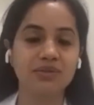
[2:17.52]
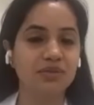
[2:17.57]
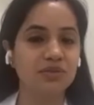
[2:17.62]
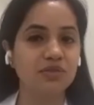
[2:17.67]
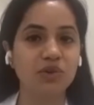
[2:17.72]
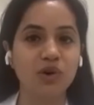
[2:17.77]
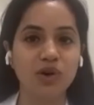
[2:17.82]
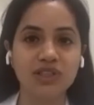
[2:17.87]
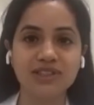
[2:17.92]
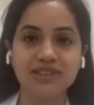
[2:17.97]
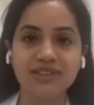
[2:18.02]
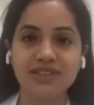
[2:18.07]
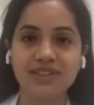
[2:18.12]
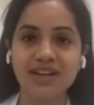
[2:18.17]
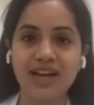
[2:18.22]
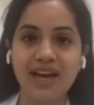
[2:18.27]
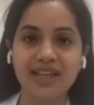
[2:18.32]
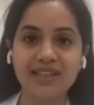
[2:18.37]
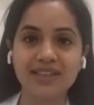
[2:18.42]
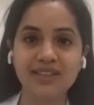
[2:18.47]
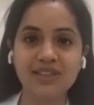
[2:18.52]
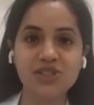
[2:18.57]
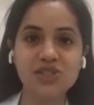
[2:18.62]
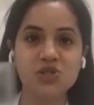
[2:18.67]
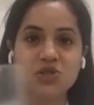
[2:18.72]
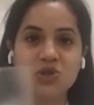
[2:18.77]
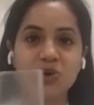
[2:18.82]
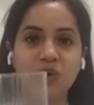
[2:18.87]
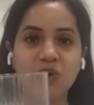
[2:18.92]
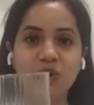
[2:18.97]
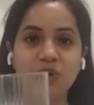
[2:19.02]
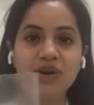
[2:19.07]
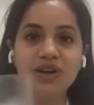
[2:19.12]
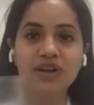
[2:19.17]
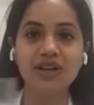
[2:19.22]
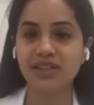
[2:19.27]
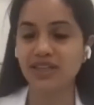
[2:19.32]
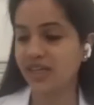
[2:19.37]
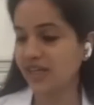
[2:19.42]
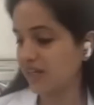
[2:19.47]
water and the straw,
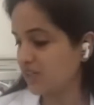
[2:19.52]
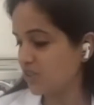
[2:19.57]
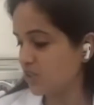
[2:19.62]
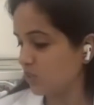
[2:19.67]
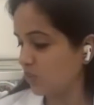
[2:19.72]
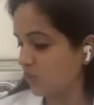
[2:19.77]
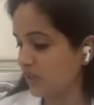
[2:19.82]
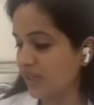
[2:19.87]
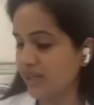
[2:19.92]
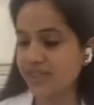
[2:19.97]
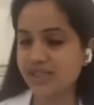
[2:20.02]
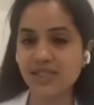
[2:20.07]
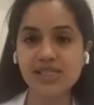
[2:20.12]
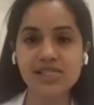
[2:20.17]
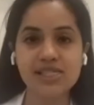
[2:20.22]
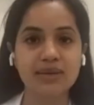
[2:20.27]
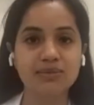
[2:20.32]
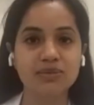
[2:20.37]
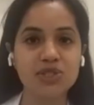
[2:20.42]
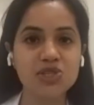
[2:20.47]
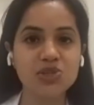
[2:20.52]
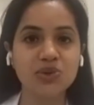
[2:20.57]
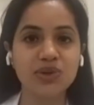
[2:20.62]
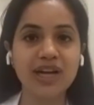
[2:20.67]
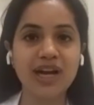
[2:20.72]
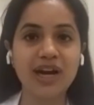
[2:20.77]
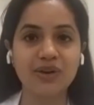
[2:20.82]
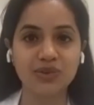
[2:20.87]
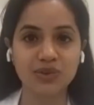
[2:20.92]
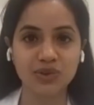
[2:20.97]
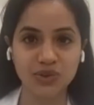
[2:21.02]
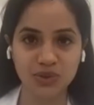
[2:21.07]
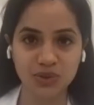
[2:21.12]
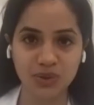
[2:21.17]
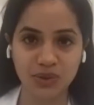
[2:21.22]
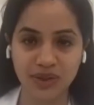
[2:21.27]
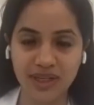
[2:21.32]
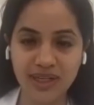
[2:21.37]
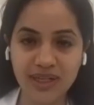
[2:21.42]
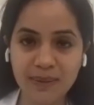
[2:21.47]
they can do it. I'll just demonstrate how to
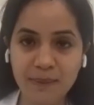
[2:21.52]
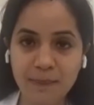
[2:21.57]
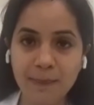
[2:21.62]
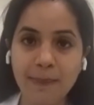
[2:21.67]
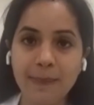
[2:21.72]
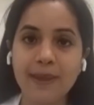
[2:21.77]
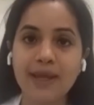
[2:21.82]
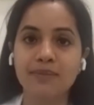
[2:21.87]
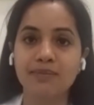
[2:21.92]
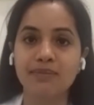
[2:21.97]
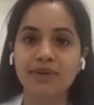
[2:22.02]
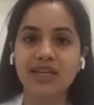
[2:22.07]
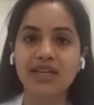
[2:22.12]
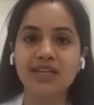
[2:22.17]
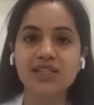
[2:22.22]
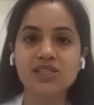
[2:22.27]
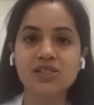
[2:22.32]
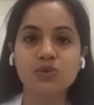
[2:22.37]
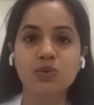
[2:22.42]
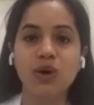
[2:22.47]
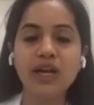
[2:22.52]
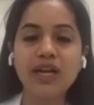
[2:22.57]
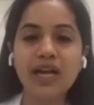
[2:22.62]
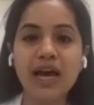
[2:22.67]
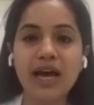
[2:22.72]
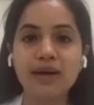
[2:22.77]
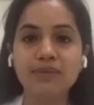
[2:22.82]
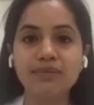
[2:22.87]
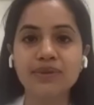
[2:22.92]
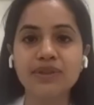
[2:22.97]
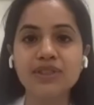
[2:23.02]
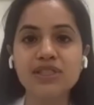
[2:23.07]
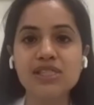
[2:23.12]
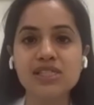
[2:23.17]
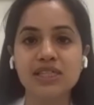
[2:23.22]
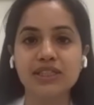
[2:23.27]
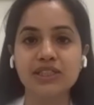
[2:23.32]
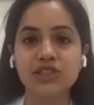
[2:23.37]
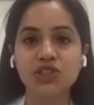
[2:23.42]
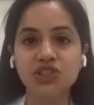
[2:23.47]
do it. Because what
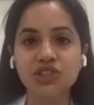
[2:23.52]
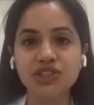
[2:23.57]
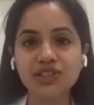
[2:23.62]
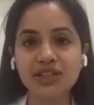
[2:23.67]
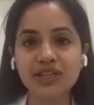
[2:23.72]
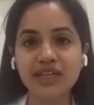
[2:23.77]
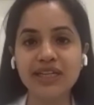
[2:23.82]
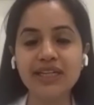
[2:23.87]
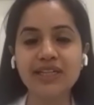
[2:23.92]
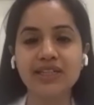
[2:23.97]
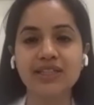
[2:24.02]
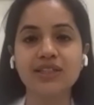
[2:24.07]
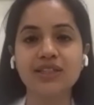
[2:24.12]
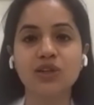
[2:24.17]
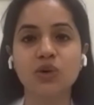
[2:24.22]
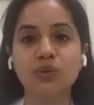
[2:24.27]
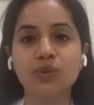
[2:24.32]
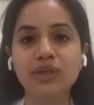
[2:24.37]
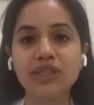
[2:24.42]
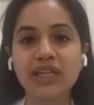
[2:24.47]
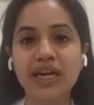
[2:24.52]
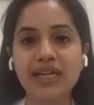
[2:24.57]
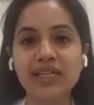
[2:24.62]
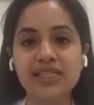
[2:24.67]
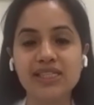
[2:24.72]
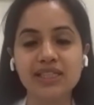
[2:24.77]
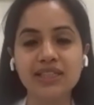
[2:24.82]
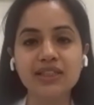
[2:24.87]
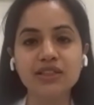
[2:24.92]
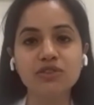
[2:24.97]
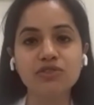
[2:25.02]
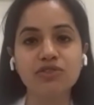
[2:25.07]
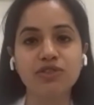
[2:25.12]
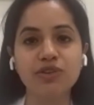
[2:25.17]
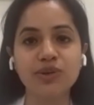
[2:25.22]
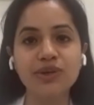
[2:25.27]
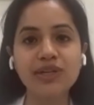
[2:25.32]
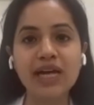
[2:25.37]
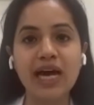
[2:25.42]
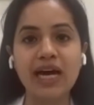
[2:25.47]
happens generally in COVID-19, the
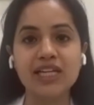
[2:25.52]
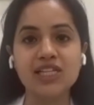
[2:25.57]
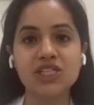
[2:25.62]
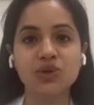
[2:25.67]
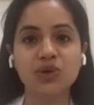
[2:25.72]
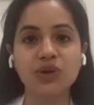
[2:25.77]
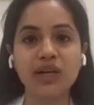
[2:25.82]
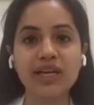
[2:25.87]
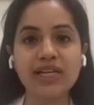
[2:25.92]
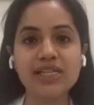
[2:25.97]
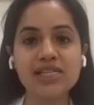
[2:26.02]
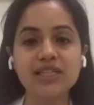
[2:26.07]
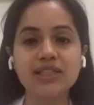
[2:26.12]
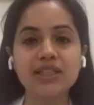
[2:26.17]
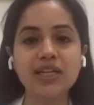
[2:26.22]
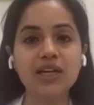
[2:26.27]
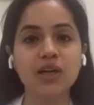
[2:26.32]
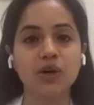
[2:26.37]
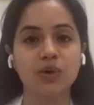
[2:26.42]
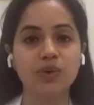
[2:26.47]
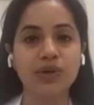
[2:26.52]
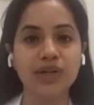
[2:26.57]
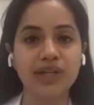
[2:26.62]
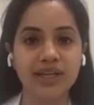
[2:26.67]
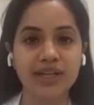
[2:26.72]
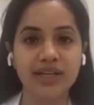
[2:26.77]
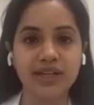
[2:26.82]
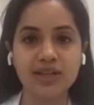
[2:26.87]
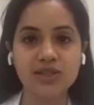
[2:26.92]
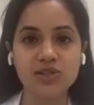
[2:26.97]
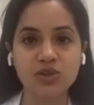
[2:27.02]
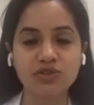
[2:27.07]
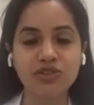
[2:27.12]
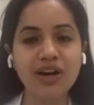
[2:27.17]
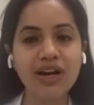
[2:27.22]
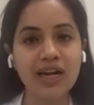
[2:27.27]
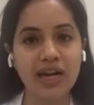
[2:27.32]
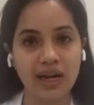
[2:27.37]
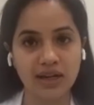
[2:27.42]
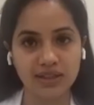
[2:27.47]
fluid articulates in the lower areas of
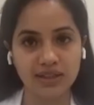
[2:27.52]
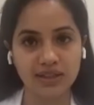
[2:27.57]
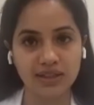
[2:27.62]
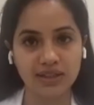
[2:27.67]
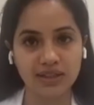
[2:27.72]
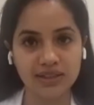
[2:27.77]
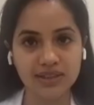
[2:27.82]
our lungs.